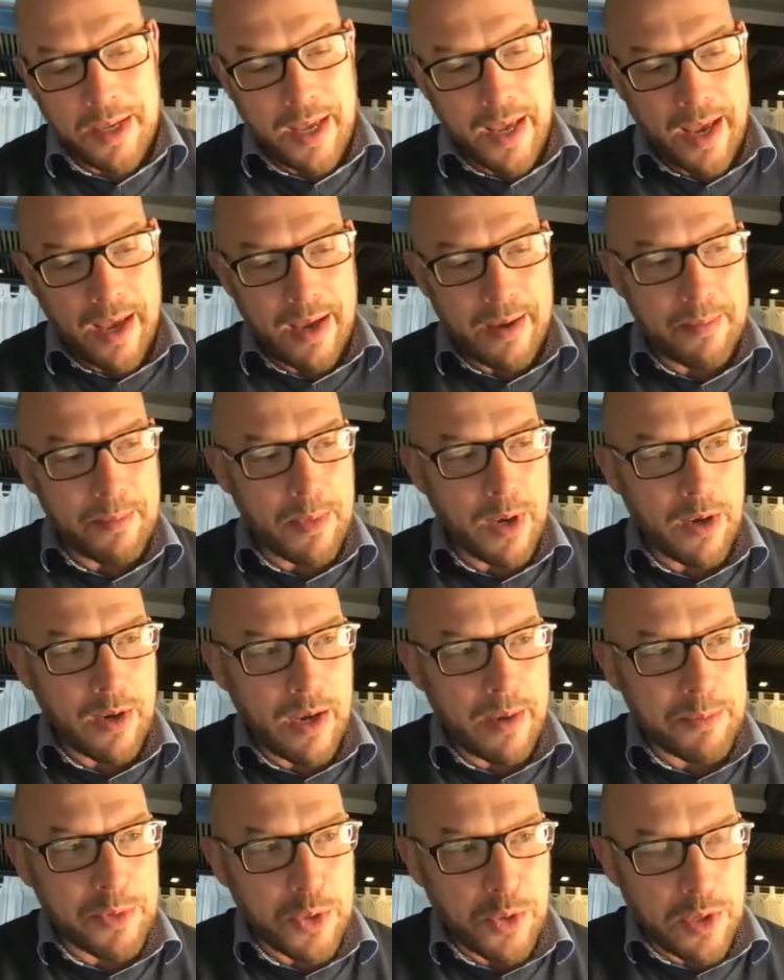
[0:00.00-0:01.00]

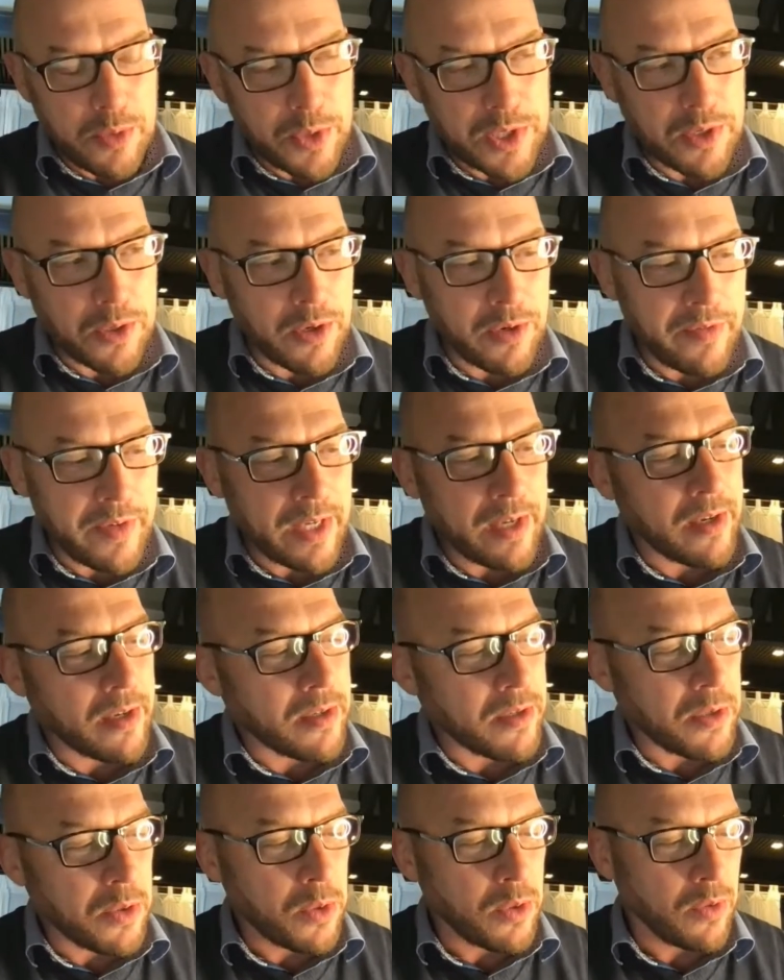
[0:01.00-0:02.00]
I'm sure it was a convenient
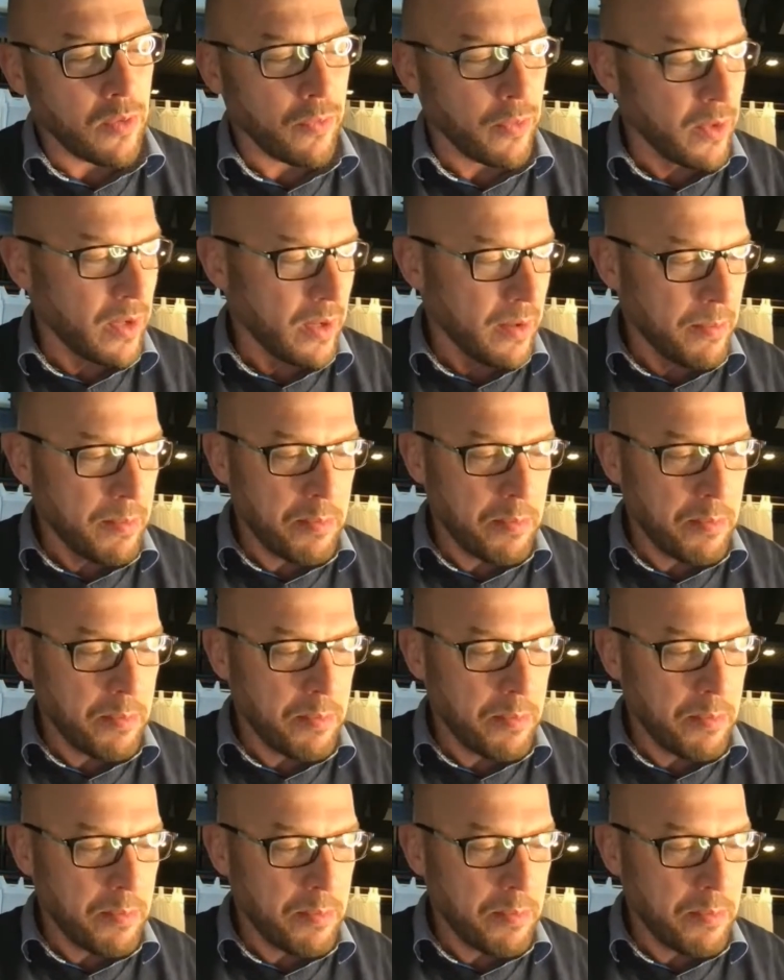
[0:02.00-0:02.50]
excuse for the